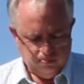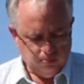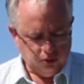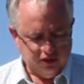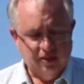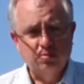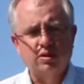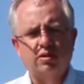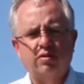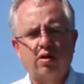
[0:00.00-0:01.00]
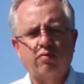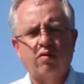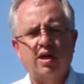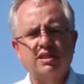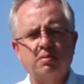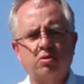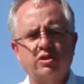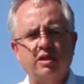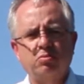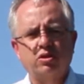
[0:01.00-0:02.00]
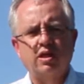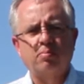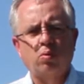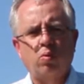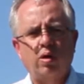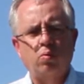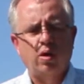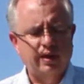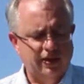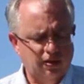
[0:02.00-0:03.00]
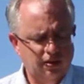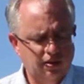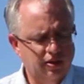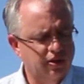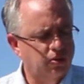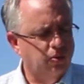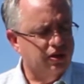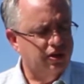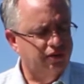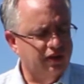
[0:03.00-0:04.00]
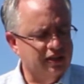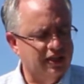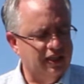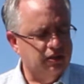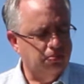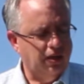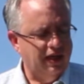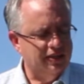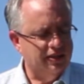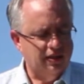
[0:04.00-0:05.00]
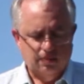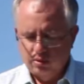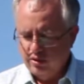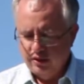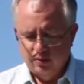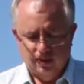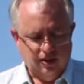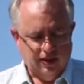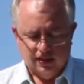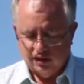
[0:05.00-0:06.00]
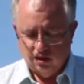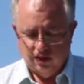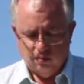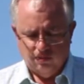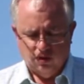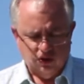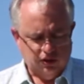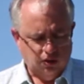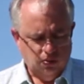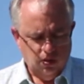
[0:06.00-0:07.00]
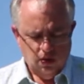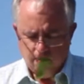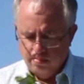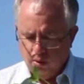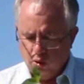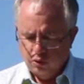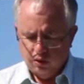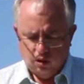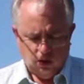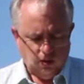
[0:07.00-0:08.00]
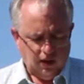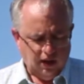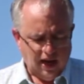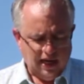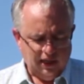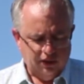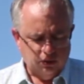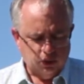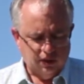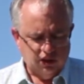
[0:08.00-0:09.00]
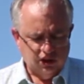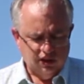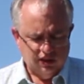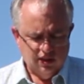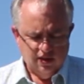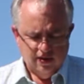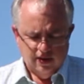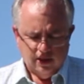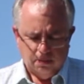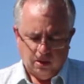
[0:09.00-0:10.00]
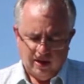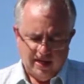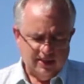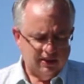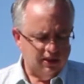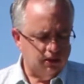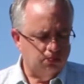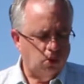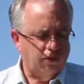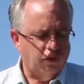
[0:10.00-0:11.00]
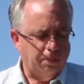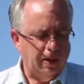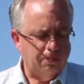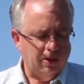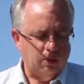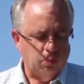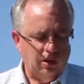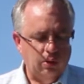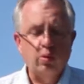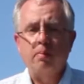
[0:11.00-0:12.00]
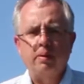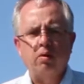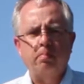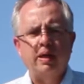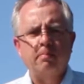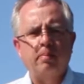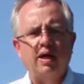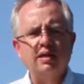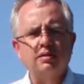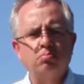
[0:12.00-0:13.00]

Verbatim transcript: Berseem was the frosty Berseem was number one one year, with the fixation Balansa number two, and the next year they reversed. So both are uh, highly nutritious. The Balansa is more for people that really want to build big bucks.